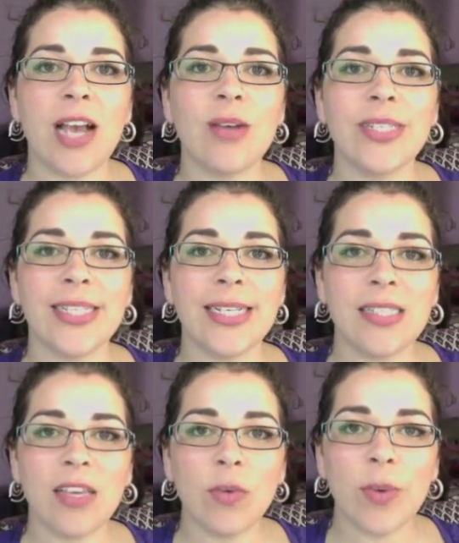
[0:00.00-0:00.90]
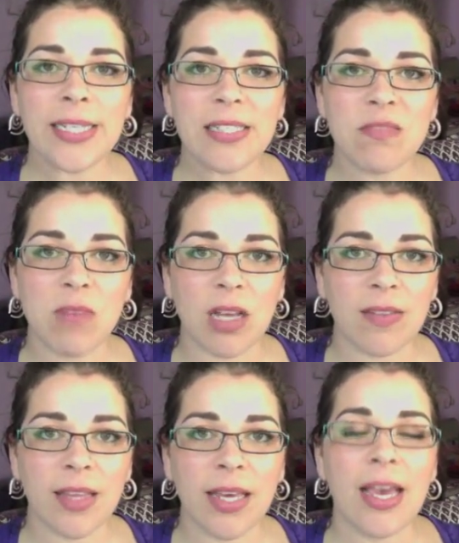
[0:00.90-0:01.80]
There's now 6
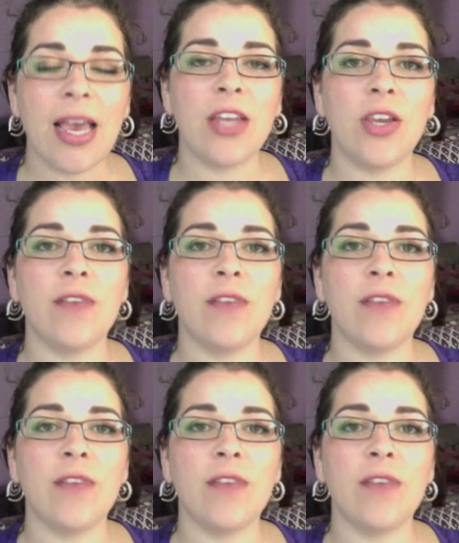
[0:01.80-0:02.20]
giveaways a month,